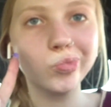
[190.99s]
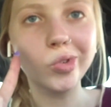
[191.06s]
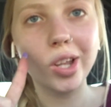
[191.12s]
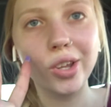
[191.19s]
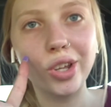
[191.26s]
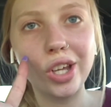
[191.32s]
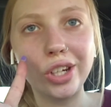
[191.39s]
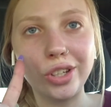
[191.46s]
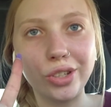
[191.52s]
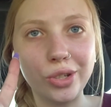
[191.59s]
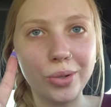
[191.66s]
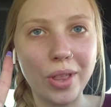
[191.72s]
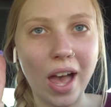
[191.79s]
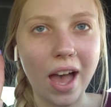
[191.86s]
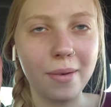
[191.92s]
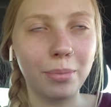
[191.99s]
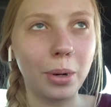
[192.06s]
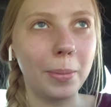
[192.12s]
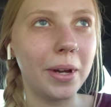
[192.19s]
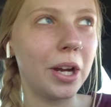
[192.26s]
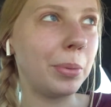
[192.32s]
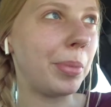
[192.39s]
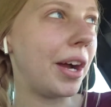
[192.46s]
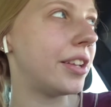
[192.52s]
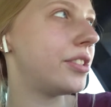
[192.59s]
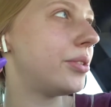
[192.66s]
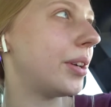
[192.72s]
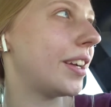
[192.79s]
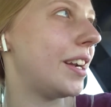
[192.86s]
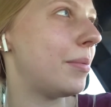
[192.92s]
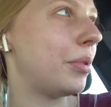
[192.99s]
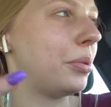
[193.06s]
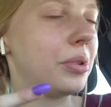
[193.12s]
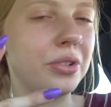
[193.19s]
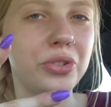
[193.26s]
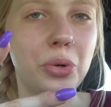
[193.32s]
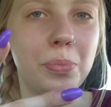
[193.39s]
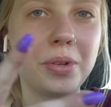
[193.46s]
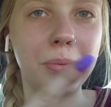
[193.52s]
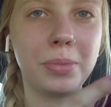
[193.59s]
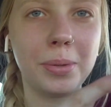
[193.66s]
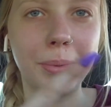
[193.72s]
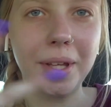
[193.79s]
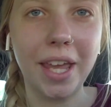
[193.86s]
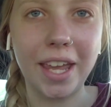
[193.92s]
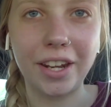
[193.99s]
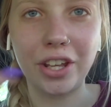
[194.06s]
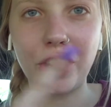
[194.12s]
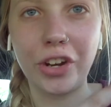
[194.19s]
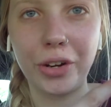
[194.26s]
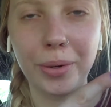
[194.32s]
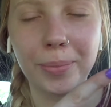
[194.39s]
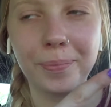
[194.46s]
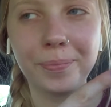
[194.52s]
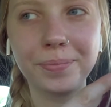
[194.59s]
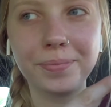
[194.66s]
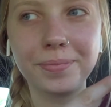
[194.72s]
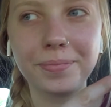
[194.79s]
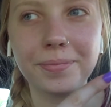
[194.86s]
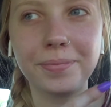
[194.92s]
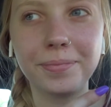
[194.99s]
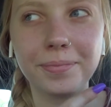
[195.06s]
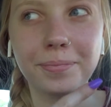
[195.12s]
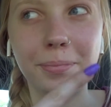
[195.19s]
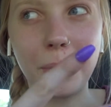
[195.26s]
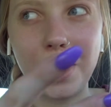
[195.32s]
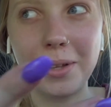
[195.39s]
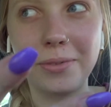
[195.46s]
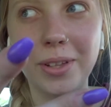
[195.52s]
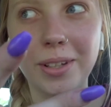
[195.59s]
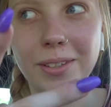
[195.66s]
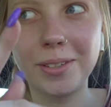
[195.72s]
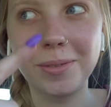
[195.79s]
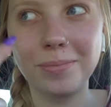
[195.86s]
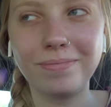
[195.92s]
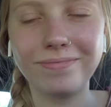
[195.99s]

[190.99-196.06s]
I'm gonna do that. Brought my AirPods so I can have my windows open and people can't hear my Netflix.